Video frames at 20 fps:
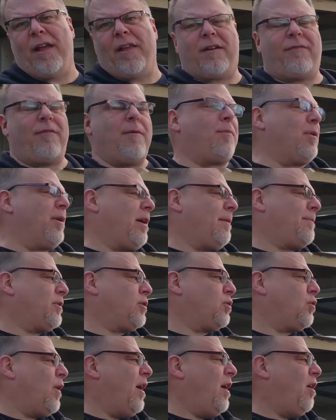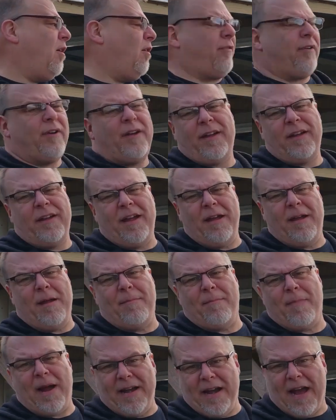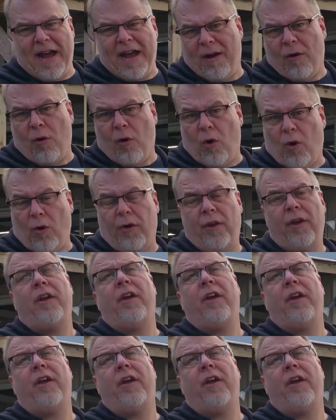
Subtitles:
Like if we put it up to 12, it might not hold.